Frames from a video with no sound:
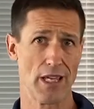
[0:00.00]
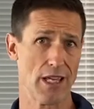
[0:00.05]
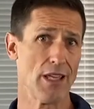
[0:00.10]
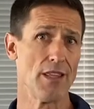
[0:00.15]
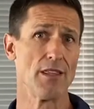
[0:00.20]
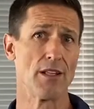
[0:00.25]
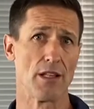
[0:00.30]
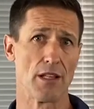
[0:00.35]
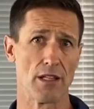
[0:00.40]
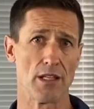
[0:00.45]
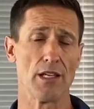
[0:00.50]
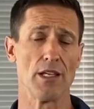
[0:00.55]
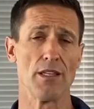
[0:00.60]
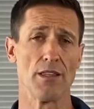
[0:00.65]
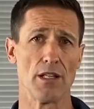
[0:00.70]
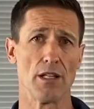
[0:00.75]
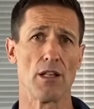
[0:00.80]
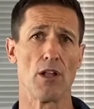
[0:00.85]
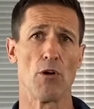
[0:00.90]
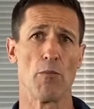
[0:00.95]
in the
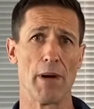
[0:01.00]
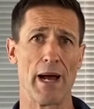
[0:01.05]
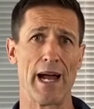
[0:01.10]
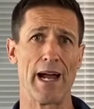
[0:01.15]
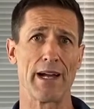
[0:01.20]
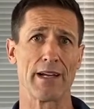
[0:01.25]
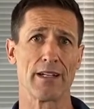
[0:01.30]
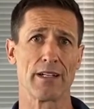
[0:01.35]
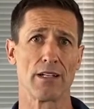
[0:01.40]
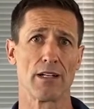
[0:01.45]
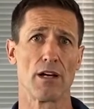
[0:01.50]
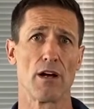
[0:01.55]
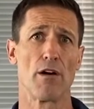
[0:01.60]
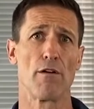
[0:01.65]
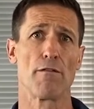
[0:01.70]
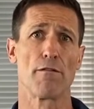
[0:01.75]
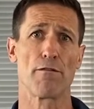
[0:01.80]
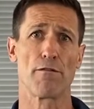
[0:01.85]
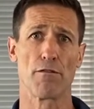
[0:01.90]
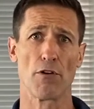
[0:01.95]
low back
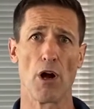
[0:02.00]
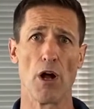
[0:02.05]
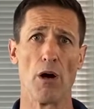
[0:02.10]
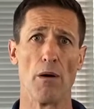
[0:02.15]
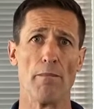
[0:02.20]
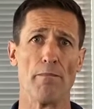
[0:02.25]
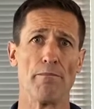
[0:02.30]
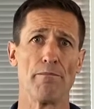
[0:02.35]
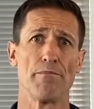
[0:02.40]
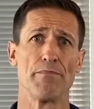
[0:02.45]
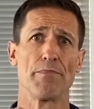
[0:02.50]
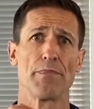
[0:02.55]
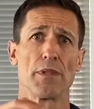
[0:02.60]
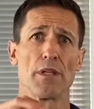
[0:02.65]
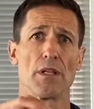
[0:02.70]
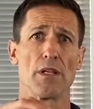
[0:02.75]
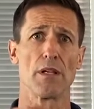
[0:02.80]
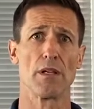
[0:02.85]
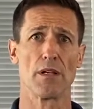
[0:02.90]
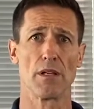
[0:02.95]
from
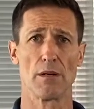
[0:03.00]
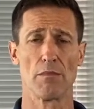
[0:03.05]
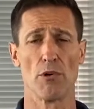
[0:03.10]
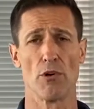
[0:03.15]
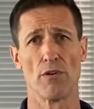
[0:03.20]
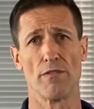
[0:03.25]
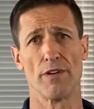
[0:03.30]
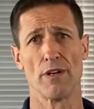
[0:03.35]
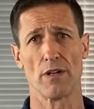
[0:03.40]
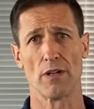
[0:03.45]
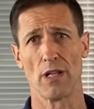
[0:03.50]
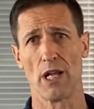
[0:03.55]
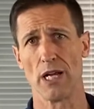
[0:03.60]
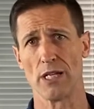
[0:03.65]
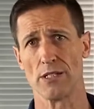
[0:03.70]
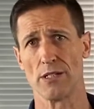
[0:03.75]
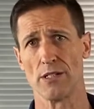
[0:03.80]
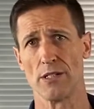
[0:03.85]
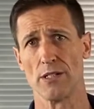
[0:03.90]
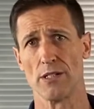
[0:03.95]
motor vehicle
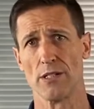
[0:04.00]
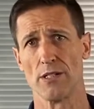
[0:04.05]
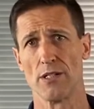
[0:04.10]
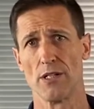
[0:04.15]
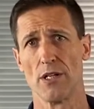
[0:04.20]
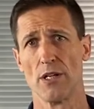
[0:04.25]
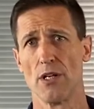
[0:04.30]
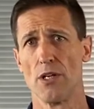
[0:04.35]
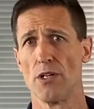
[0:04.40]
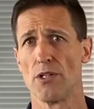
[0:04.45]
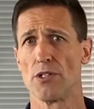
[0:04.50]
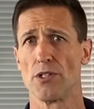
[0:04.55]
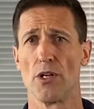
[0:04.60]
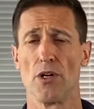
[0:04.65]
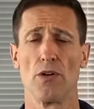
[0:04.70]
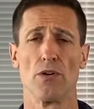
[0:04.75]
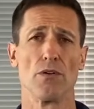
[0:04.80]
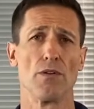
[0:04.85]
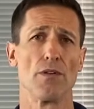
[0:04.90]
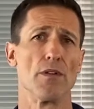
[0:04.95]
accidents.
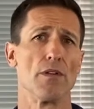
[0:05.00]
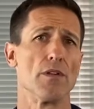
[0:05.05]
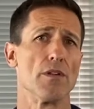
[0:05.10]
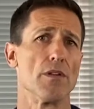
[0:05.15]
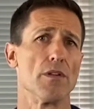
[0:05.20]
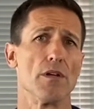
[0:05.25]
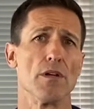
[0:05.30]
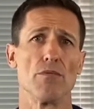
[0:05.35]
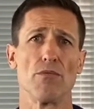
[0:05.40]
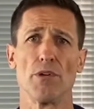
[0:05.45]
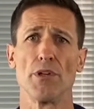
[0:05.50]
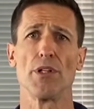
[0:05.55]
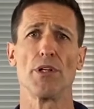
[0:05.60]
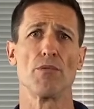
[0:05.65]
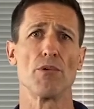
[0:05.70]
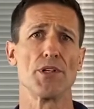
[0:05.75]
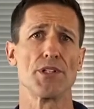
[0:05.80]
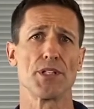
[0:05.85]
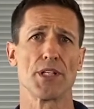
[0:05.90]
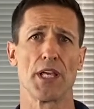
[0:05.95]
So it really
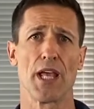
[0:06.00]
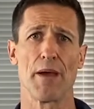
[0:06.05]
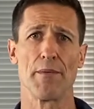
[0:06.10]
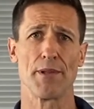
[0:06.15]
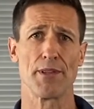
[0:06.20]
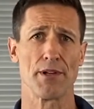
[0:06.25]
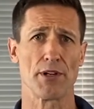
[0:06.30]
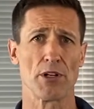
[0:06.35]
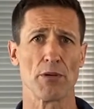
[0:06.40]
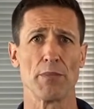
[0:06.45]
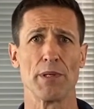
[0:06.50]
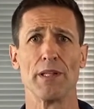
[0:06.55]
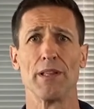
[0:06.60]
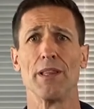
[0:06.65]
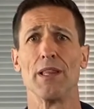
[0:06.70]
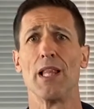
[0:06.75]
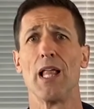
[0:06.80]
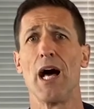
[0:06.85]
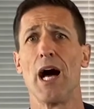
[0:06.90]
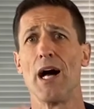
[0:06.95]
runs a gamut. There could be
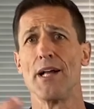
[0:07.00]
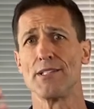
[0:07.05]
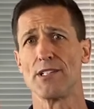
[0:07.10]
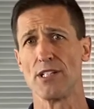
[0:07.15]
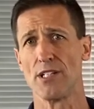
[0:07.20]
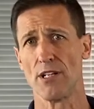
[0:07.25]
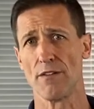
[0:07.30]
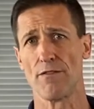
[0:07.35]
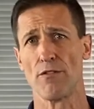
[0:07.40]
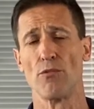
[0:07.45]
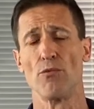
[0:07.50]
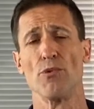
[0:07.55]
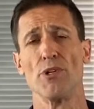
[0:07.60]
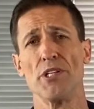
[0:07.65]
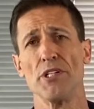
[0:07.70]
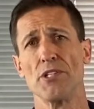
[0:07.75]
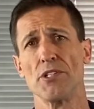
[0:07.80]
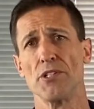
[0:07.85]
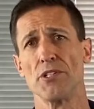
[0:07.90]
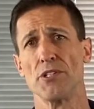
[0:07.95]
lots of different
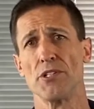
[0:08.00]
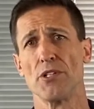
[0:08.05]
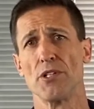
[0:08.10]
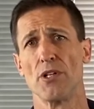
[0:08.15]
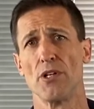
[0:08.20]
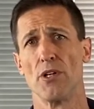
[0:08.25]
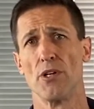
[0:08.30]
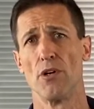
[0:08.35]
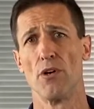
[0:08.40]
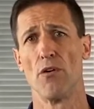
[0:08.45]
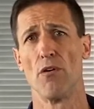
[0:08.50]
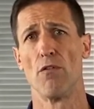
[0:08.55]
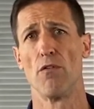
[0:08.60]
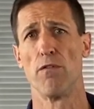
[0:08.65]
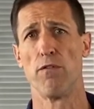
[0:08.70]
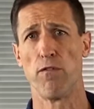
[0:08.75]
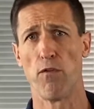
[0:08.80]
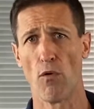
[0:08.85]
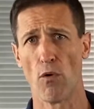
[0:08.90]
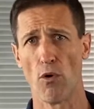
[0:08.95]
reasons
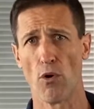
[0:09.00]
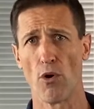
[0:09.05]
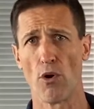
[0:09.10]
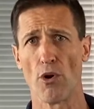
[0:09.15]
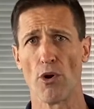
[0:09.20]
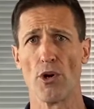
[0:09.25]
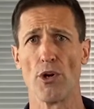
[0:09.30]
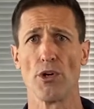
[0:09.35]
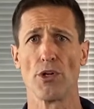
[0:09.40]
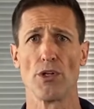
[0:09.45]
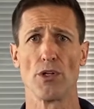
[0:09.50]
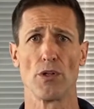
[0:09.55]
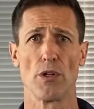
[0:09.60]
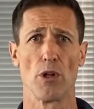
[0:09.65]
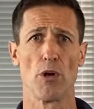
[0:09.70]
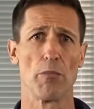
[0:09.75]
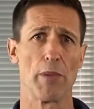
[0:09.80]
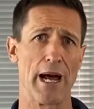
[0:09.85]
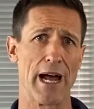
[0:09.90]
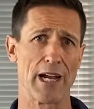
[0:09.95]
for your
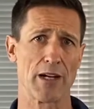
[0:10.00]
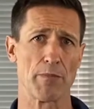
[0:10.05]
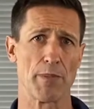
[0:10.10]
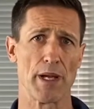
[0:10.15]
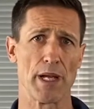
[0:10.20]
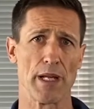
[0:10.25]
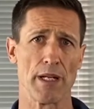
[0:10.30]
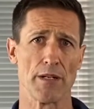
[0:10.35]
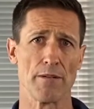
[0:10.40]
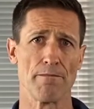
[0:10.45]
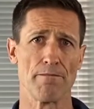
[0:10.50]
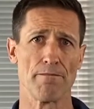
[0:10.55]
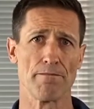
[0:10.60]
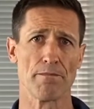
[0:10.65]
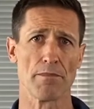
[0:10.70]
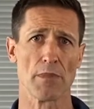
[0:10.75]
low back pain.